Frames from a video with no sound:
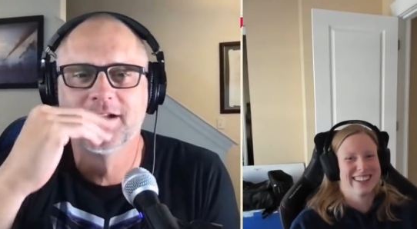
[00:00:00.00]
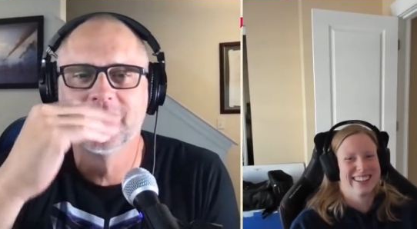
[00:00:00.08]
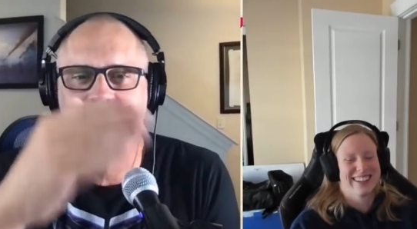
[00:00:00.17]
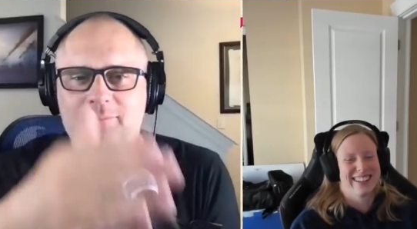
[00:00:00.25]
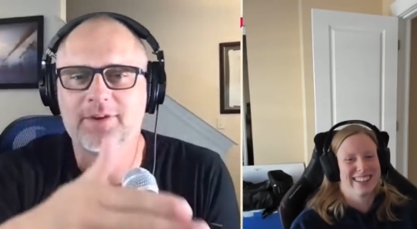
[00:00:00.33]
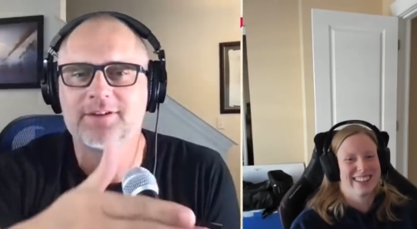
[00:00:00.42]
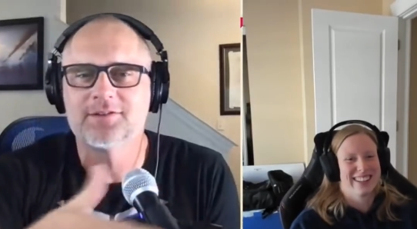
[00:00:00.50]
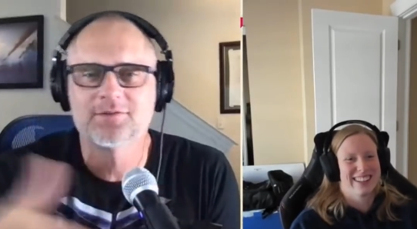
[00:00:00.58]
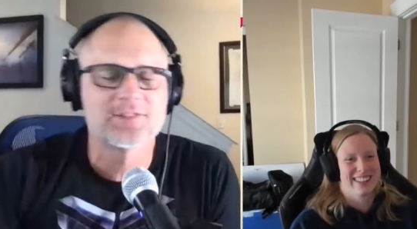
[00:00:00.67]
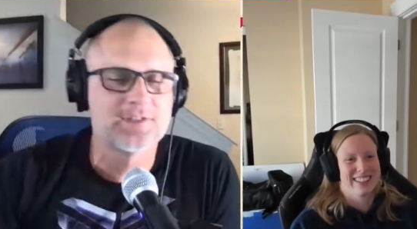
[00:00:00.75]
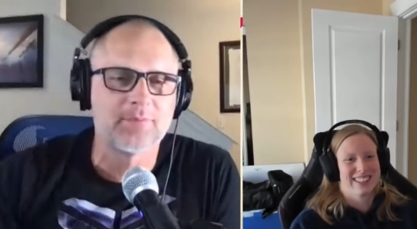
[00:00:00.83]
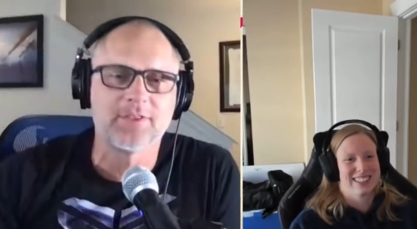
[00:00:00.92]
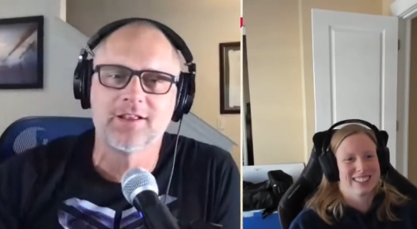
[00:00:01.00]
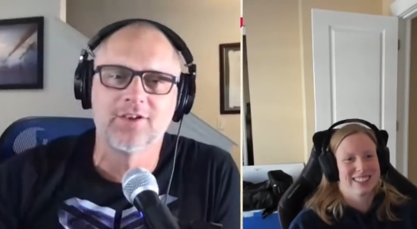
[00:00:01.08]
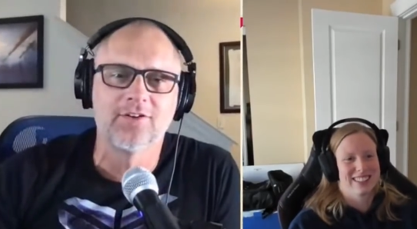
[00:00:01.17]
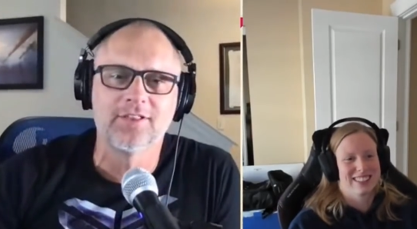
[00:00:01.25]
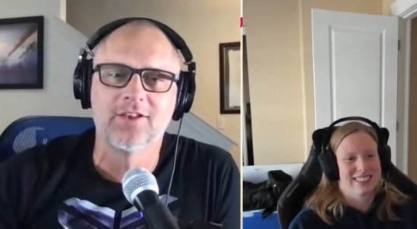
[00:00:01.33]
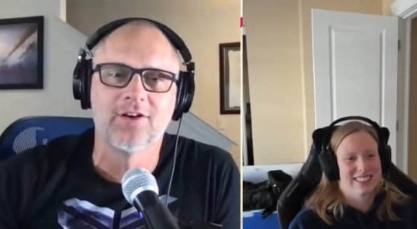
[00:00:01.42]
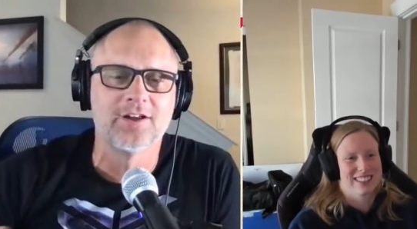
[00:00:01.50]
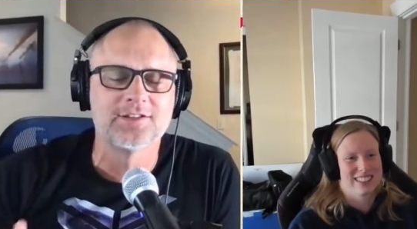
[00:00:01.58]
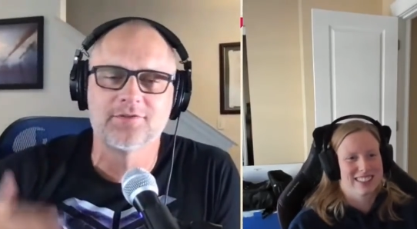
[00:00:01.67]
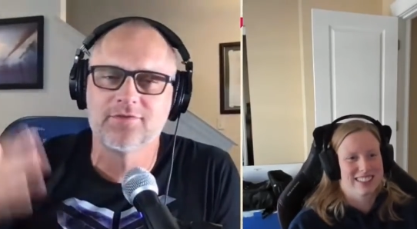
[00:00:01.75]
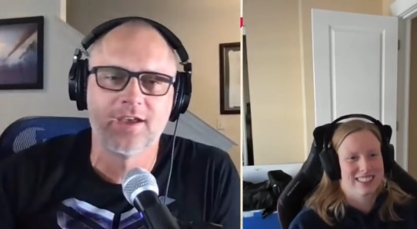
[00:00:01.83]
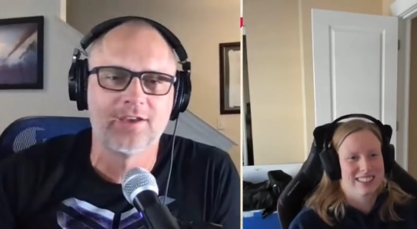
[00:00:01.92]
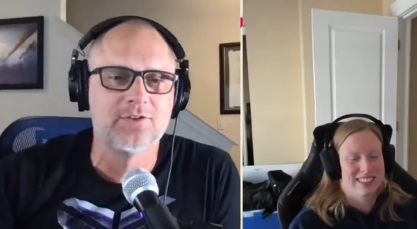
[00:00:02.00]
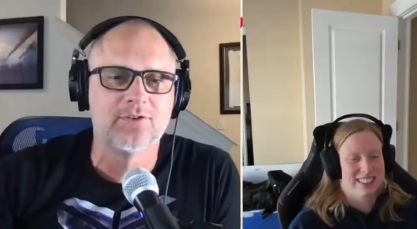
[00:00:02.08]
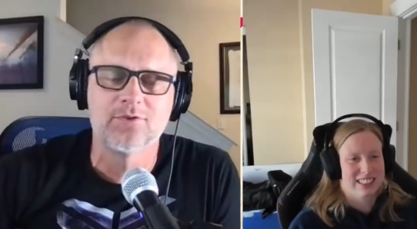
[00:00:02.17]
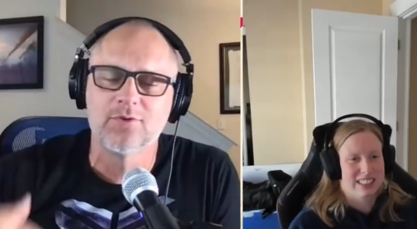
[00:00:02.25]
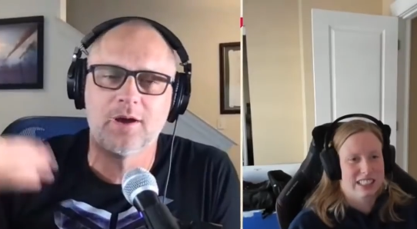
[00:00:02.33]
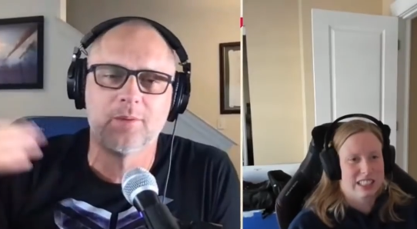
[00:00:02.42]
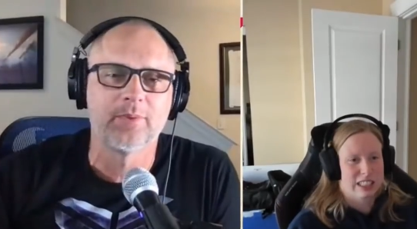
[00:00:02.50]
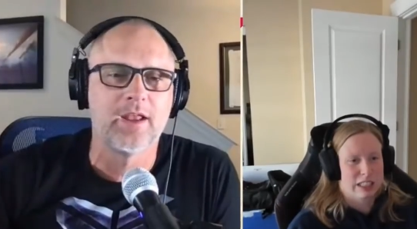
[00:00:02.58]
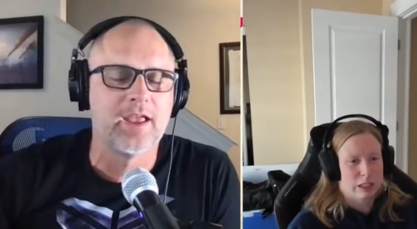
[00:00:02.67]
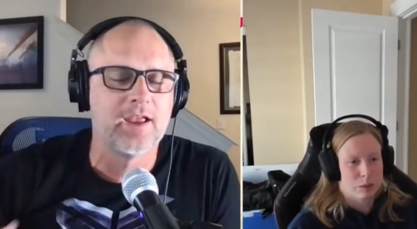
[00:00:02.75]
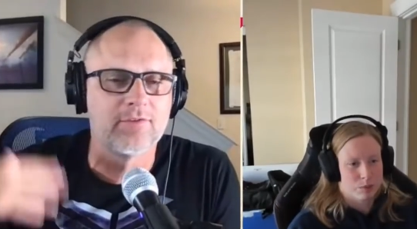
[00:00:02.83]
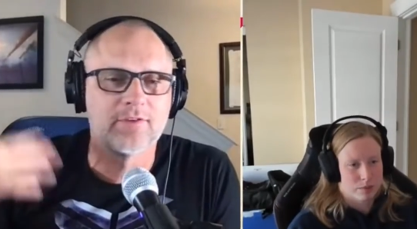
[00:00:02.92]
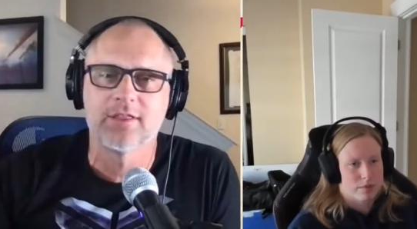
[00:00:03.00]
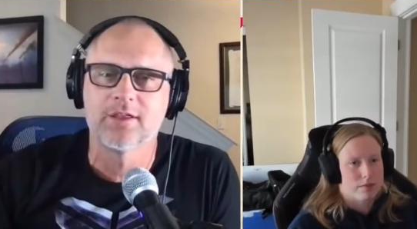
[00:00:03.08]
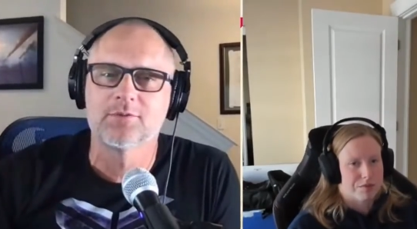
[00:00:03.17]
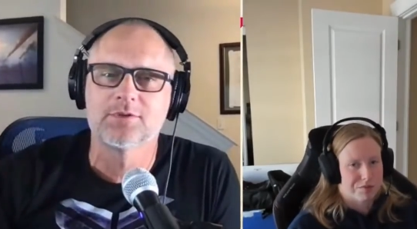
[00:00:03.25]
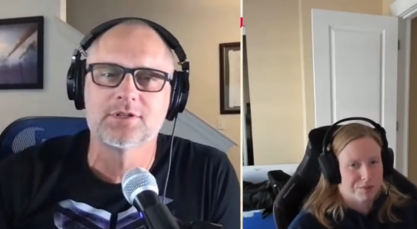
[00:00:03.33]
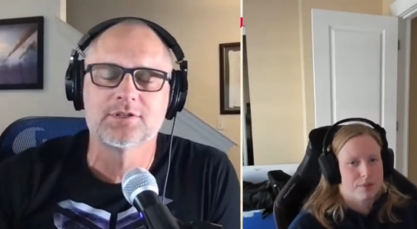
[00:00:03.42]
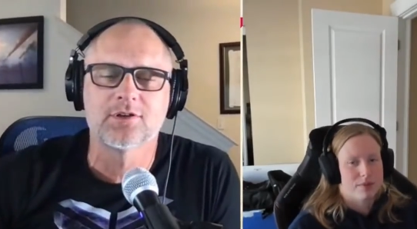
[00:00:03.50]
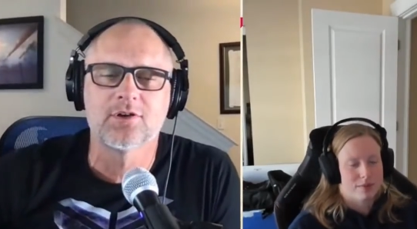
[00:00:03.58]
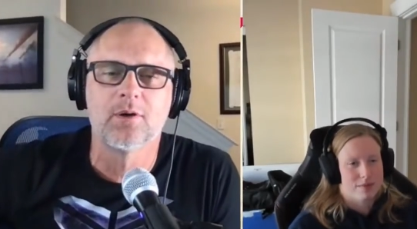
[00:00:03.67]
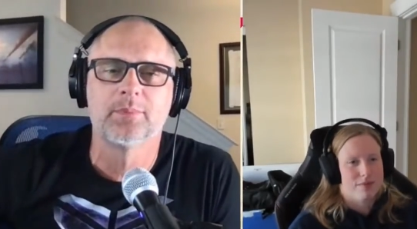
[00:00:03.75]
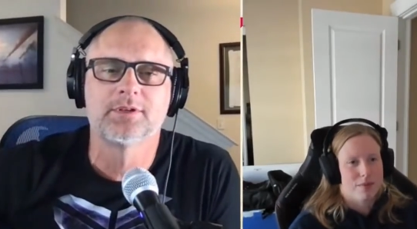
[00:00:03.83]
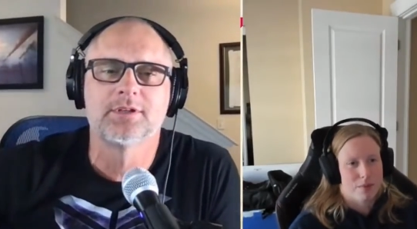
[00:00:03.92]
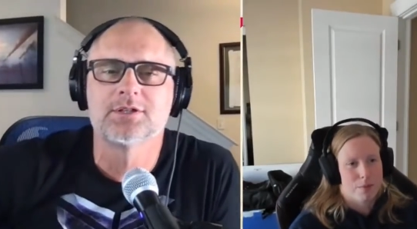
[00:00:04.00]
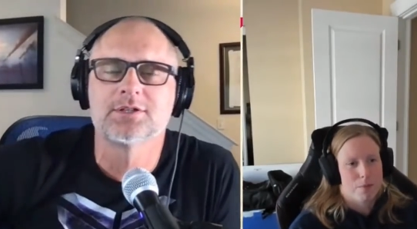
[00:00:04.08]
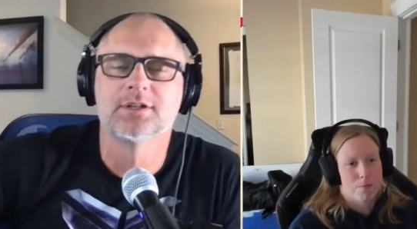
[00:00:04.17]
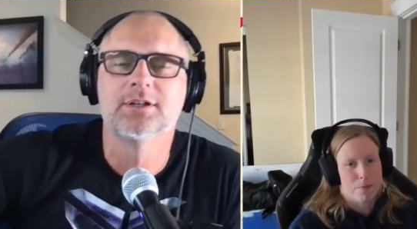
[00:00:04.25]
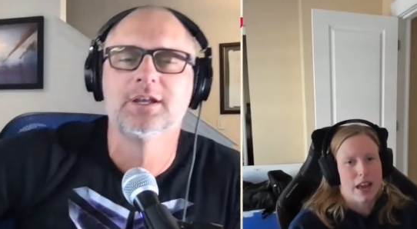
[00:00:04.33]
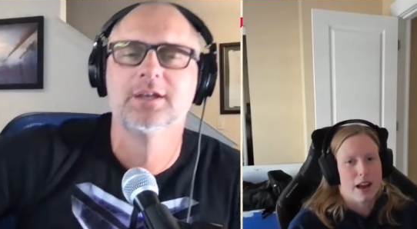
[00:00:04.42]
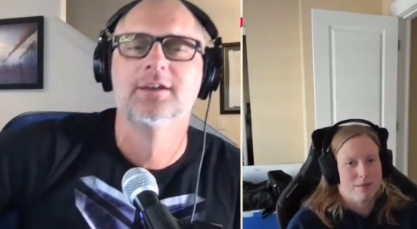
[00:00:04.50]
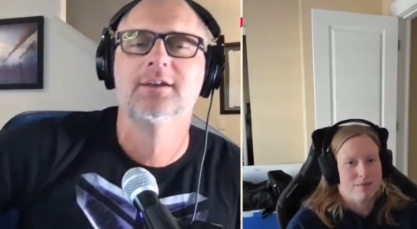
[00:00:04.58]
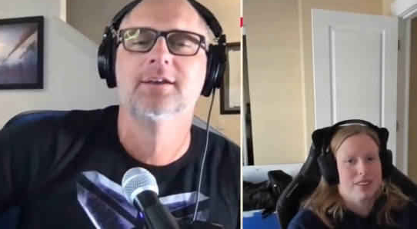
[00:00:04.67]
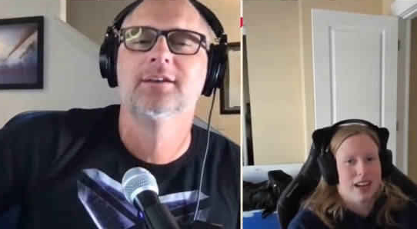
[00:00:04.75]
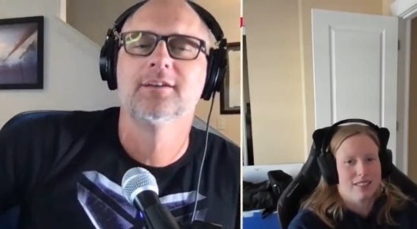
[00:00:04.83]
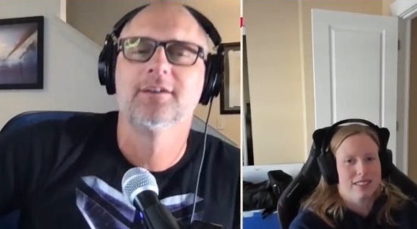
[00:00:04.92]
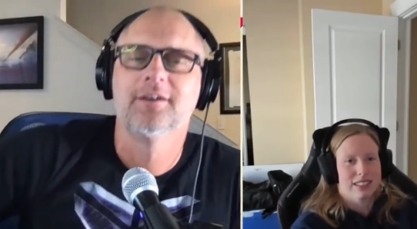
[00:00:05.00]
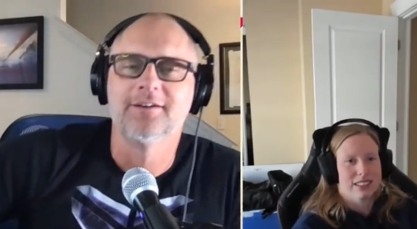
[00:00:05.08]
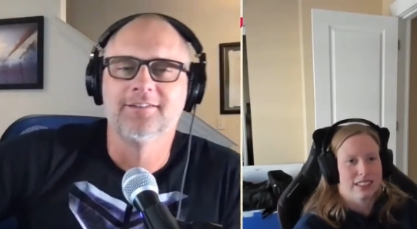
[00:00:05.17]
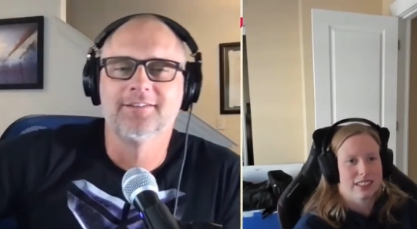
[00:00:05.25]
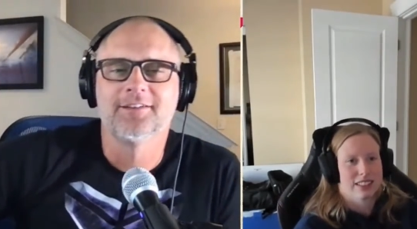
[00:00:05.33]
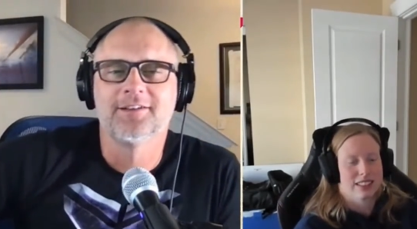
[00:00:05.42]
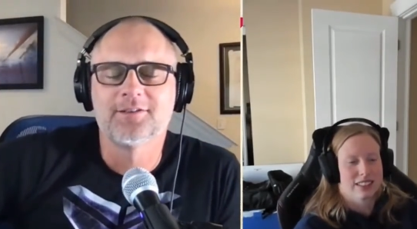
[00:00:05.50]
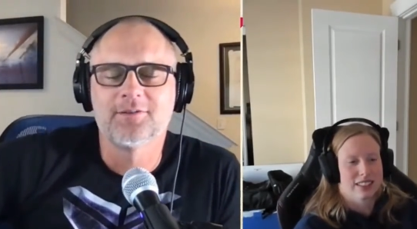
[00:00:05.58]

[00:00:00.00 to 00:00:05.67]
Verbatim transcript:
Speaker 1: but I, but there's something along the lines of yeah, you grew up and everything was just a competition. Yeah. Uh, uh,